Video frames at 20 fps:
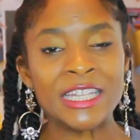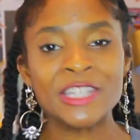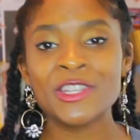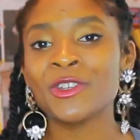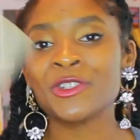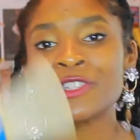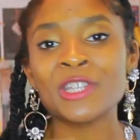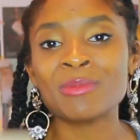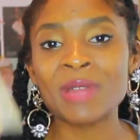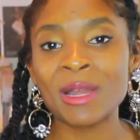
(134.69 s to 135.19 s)
so
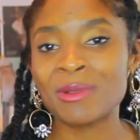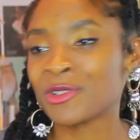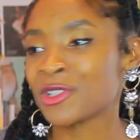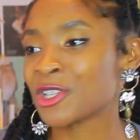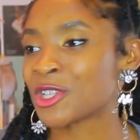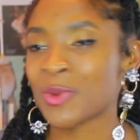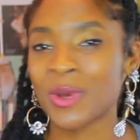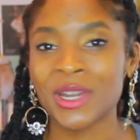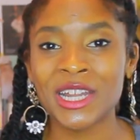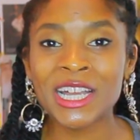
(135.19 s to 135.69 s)
sometimes you
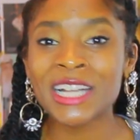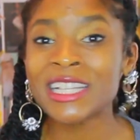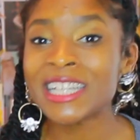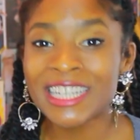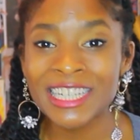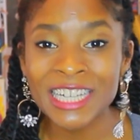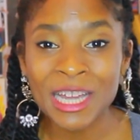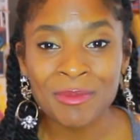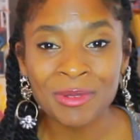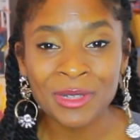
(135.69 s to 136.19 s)
just want to
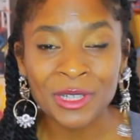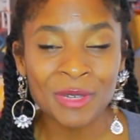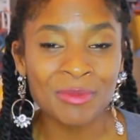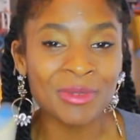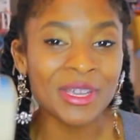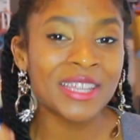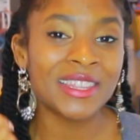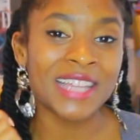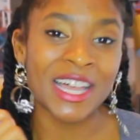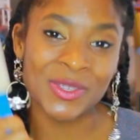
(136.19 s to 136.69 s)
clean it up a little
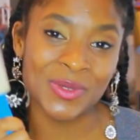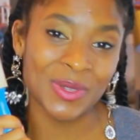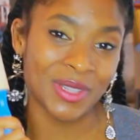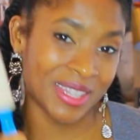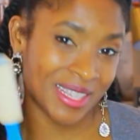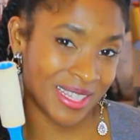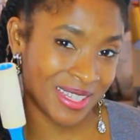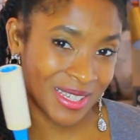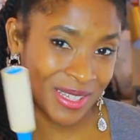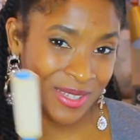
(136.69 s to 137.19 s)
bit. That's what
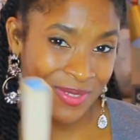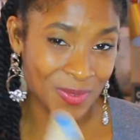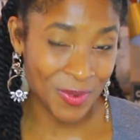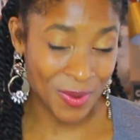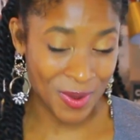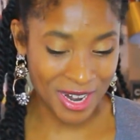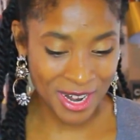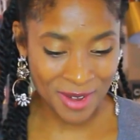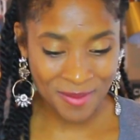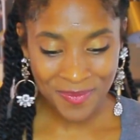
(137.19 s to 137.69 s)
this is
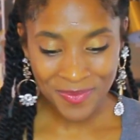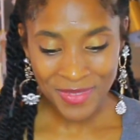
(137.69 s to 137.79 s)
for.